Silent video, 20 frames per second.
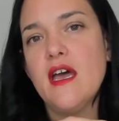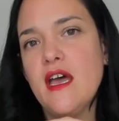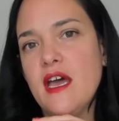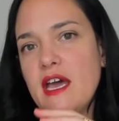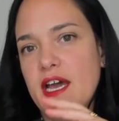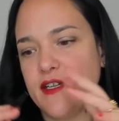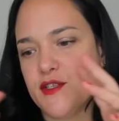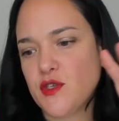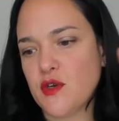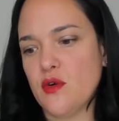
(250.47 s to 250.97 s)

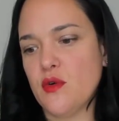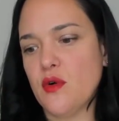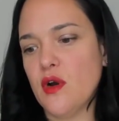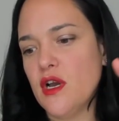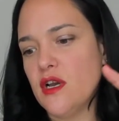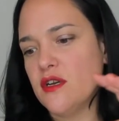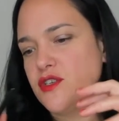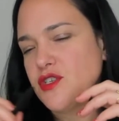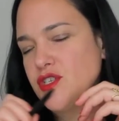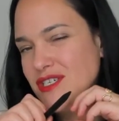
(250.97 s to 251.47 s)
And so
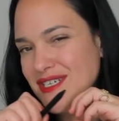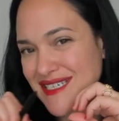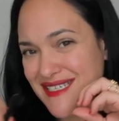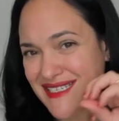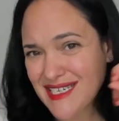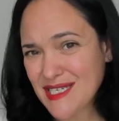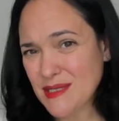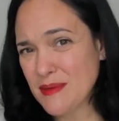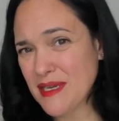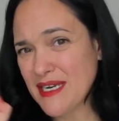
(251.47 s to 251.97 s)
just
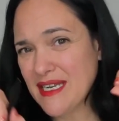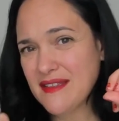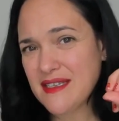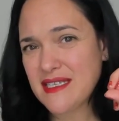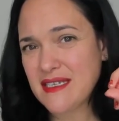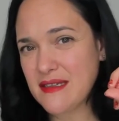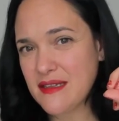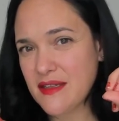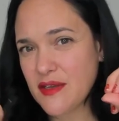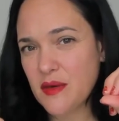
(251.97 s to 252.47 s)
explaining this
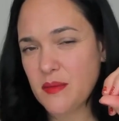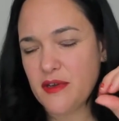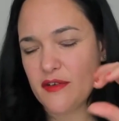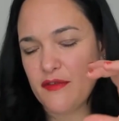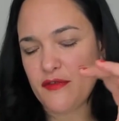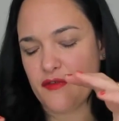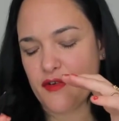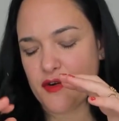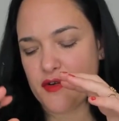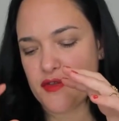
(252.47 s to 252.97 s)
a little bit
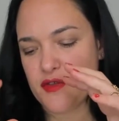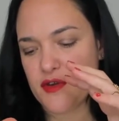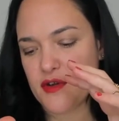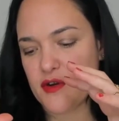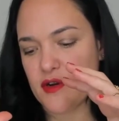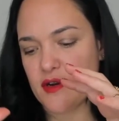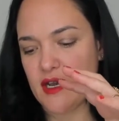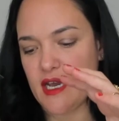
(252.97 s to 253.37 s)
further